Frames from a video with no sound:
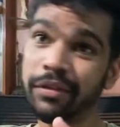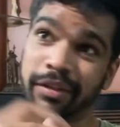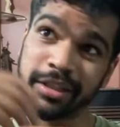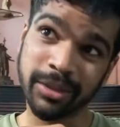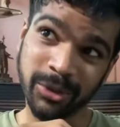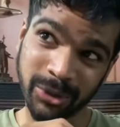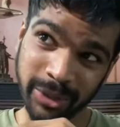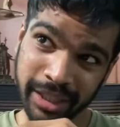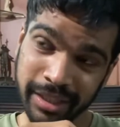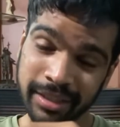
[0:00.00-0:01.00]
friends are
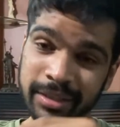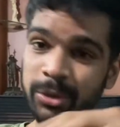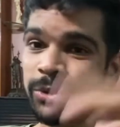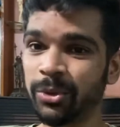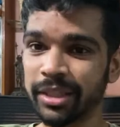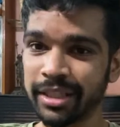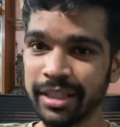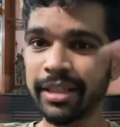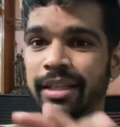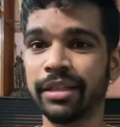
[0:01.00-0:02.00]
going to
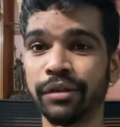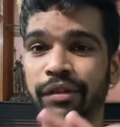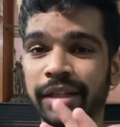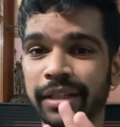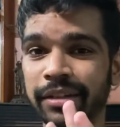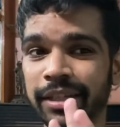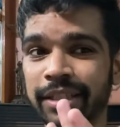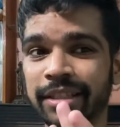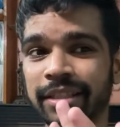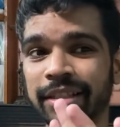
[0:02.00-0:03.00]
USA and different
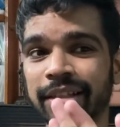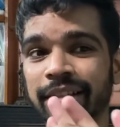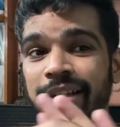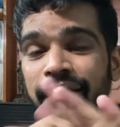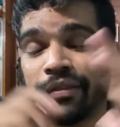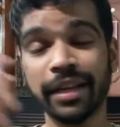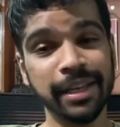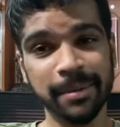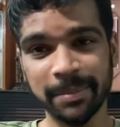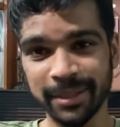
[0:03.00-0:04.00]
countries,
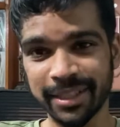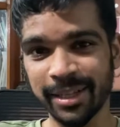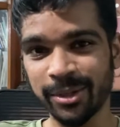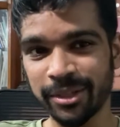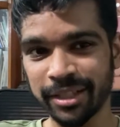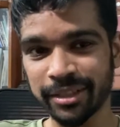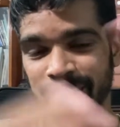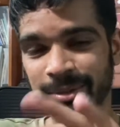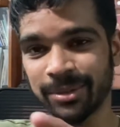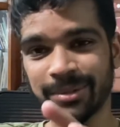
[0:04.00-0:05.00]
finally, my ban saal le.
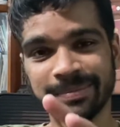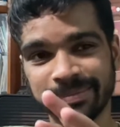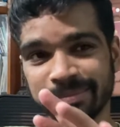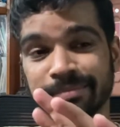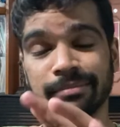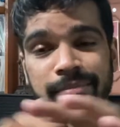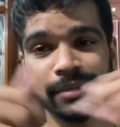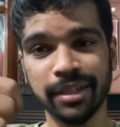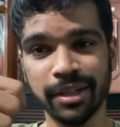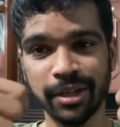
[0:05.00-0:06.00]
So,
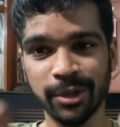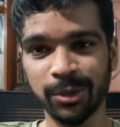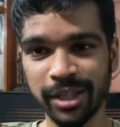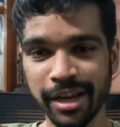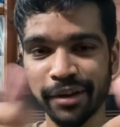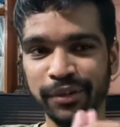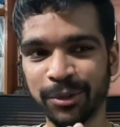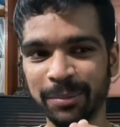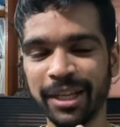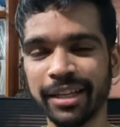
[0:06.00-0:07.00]
good luck
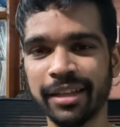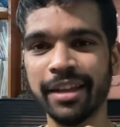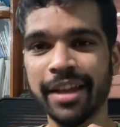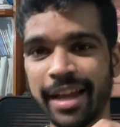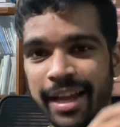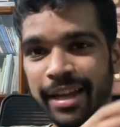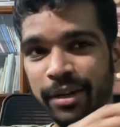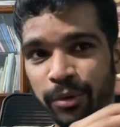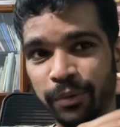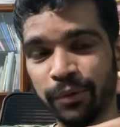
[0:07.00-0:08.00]
to me.
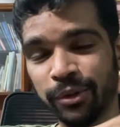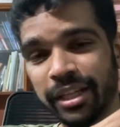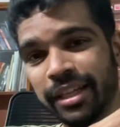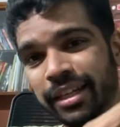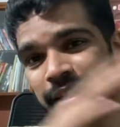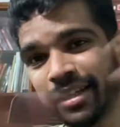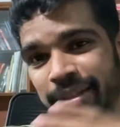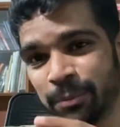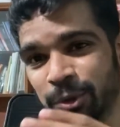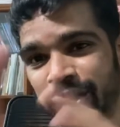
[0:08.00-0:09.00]
And hopefully,
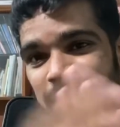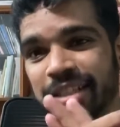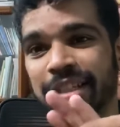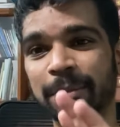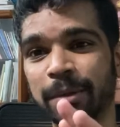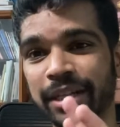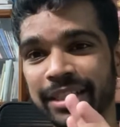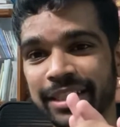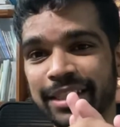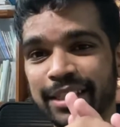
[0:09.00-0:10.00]
puchi journey pana
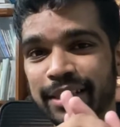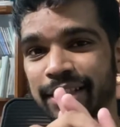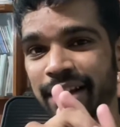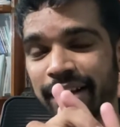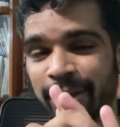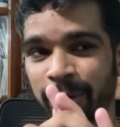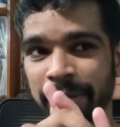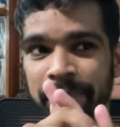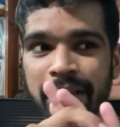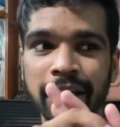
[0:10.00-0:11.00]
shit changli hoy.
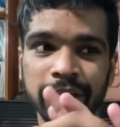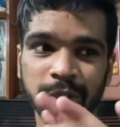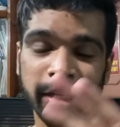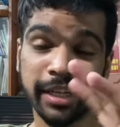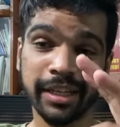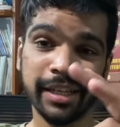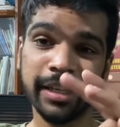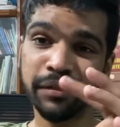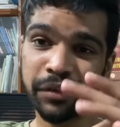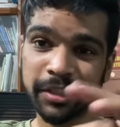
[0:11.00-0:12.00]
So, technically,
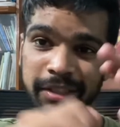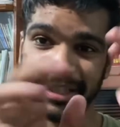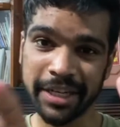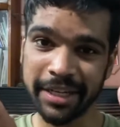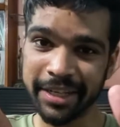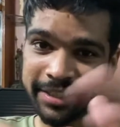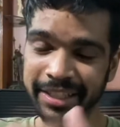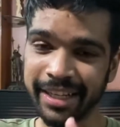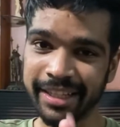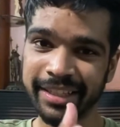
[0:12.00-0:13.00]
ata fakta 38 days
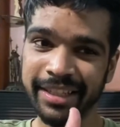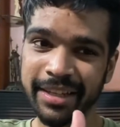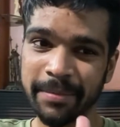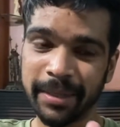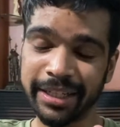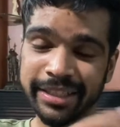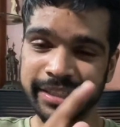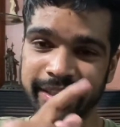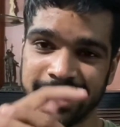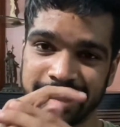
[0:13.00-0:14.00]
rahile
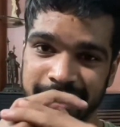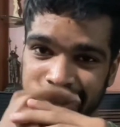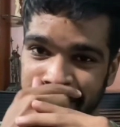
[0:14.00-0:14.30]
mayakade. Ani